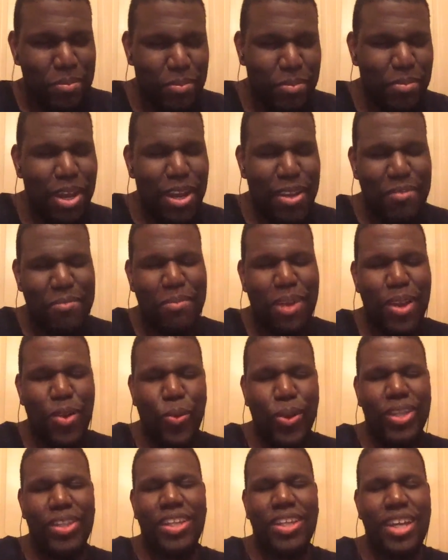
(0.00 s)
my
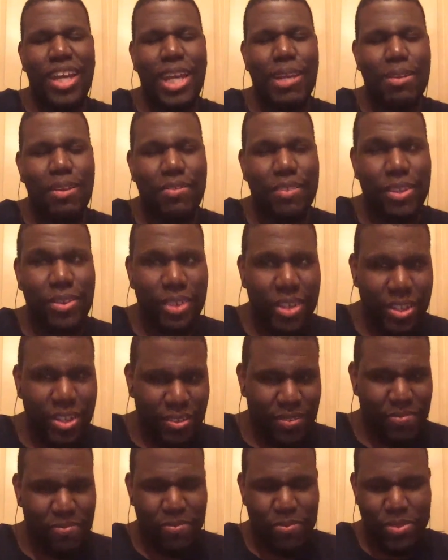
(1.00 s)
weekly anime viewing.
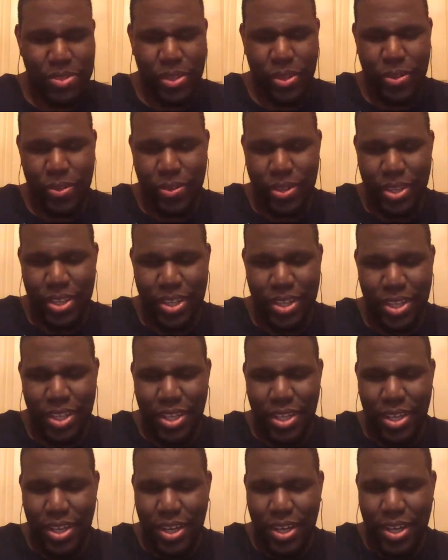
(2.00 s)

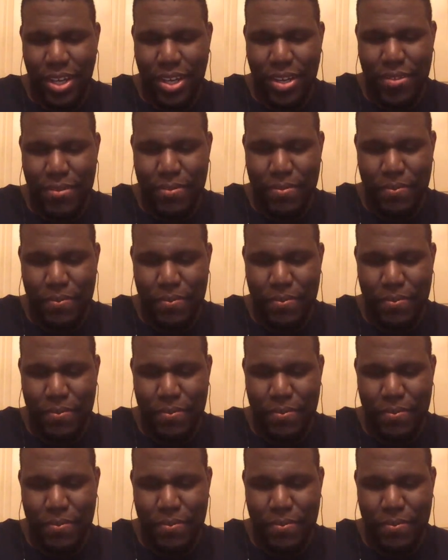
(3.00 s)
Uh,